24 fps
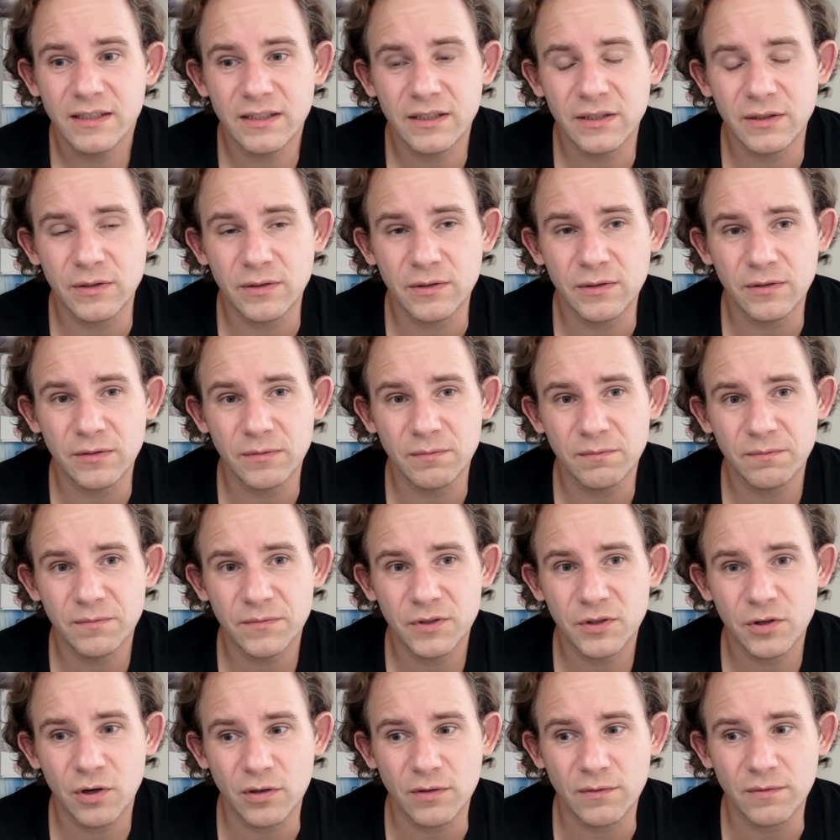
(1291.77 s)
to
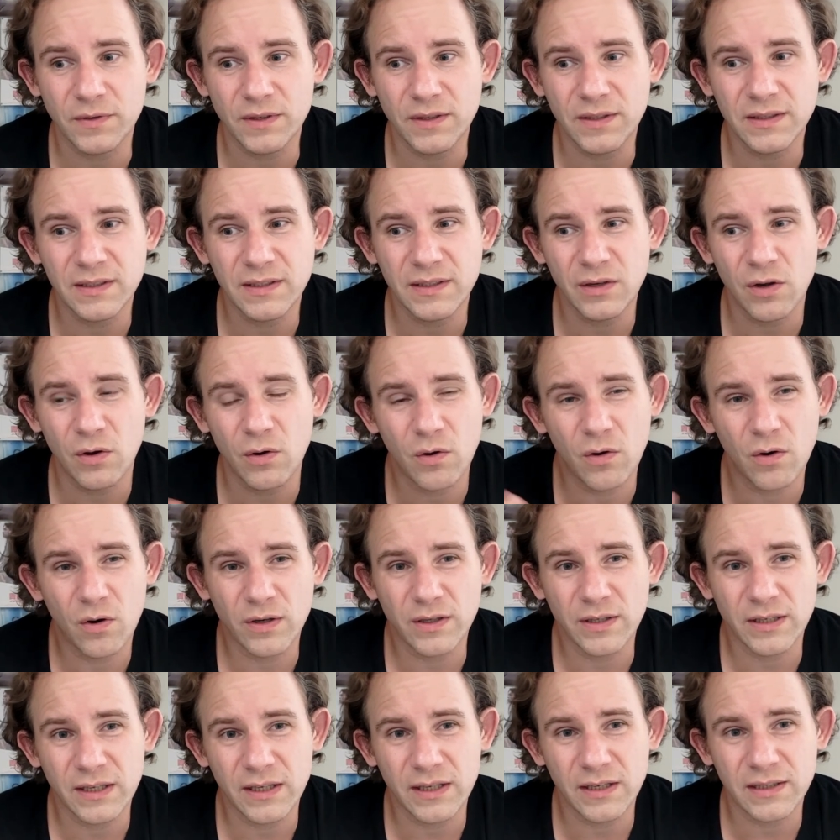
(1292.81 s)
convince the
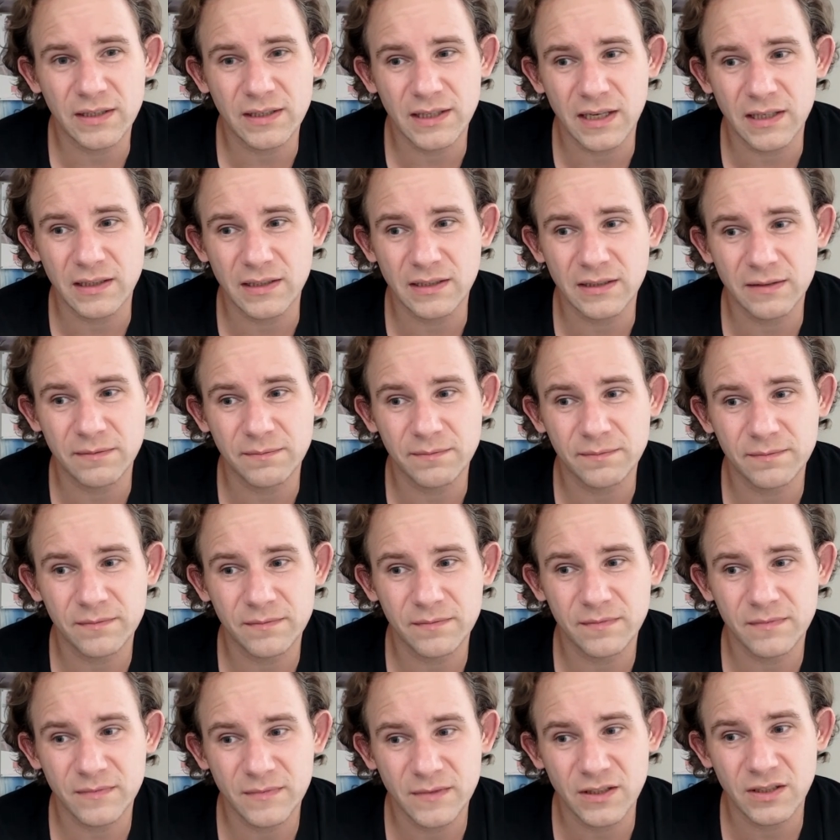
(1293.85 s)
audience that
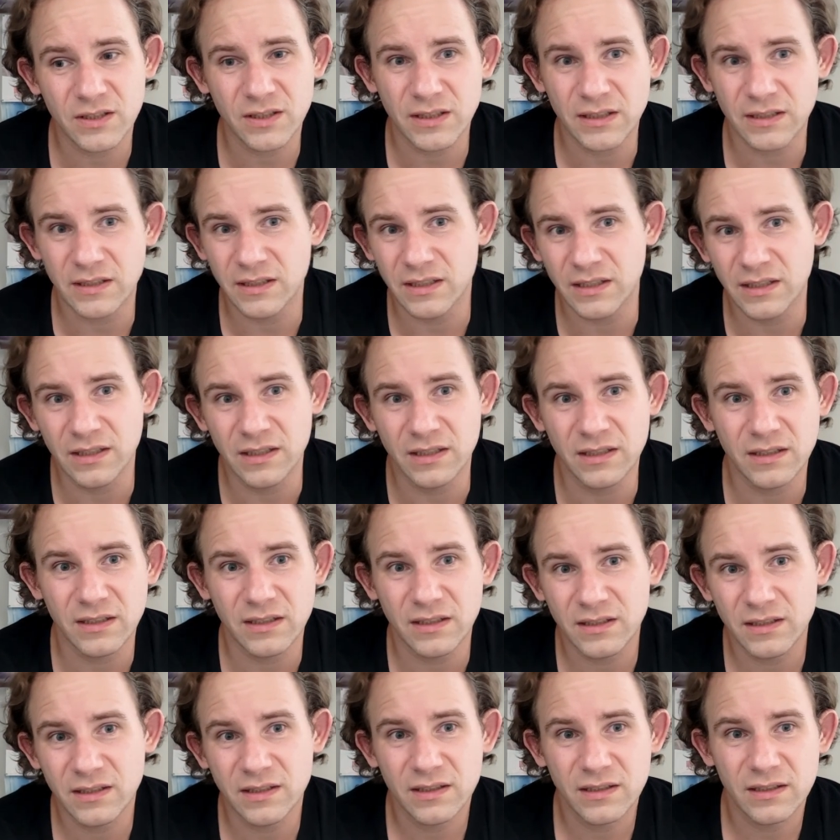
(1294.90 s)
she
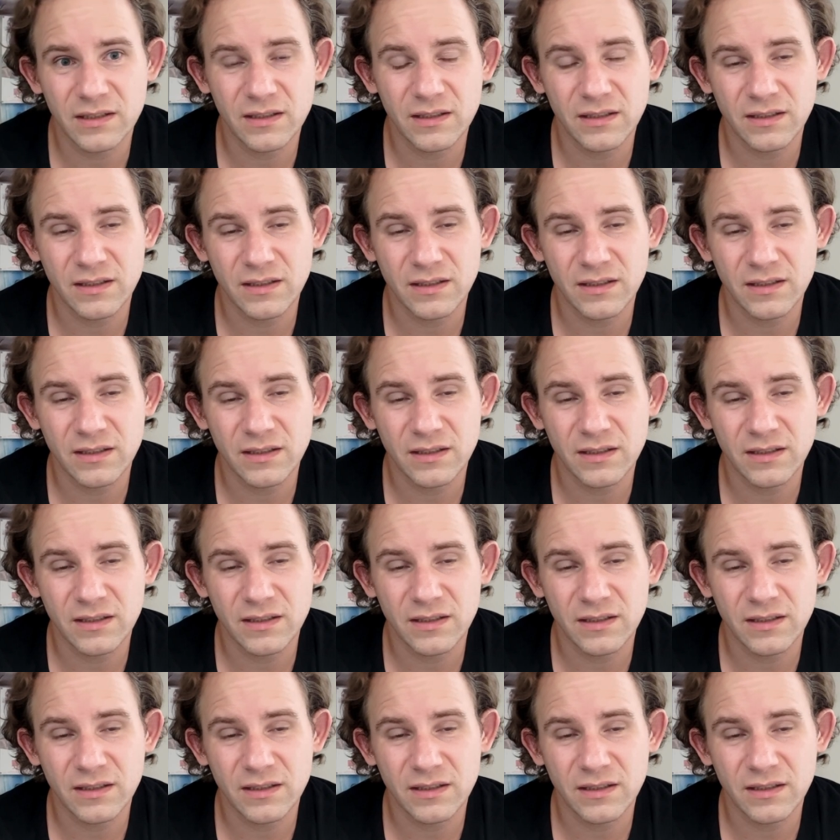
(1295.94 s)
didn't